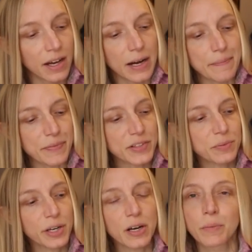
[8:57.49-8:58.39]
Um, the
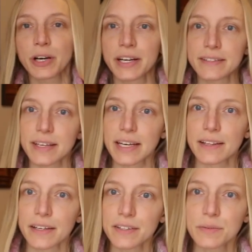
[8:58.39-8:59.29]
sweater I'm wearing is the
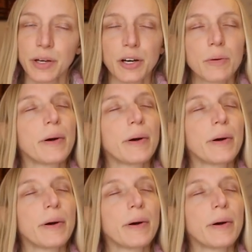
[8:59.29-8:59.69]
Alias sweater